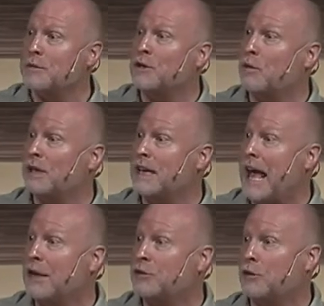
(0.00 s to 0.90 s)
was only
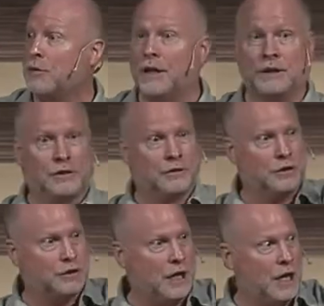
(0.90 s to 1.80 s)
natural that the
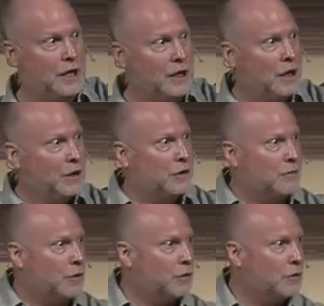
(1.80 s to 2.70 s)
sun, the
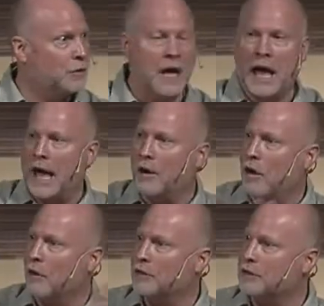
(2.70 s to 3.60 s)
moon, and
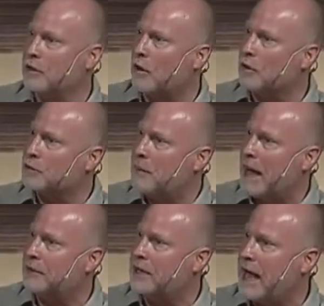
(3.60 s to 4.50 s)
all the stars
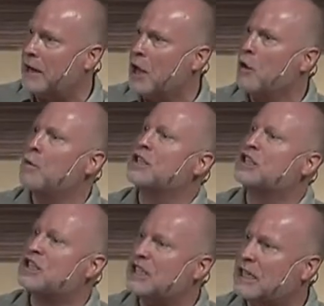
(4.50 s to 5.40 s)
bowed down, which
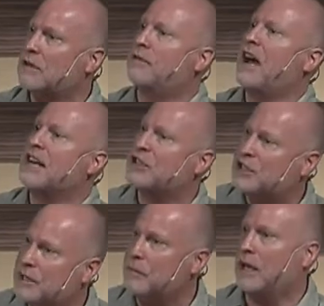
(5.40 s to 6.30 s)

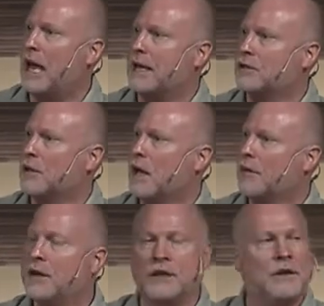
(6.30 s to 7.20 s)
symbolized
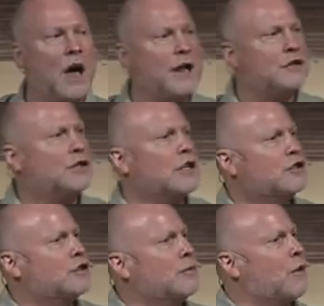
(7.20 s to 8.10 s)
that not
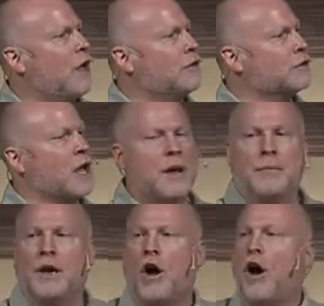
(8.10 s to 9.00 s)
just the brothers,
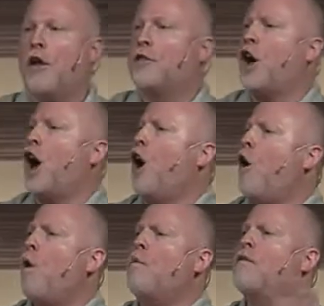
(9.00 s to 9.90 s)
but the
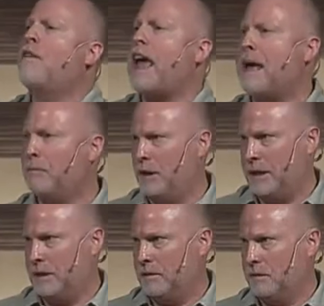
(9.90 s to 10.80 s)
whole family
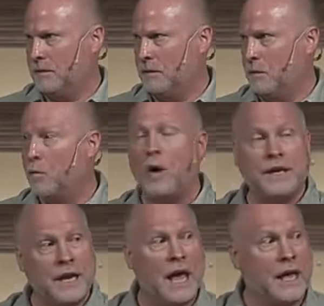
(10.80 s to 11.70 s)

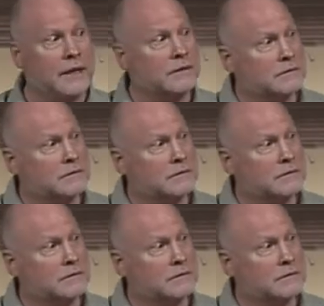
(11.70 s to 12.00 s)
one day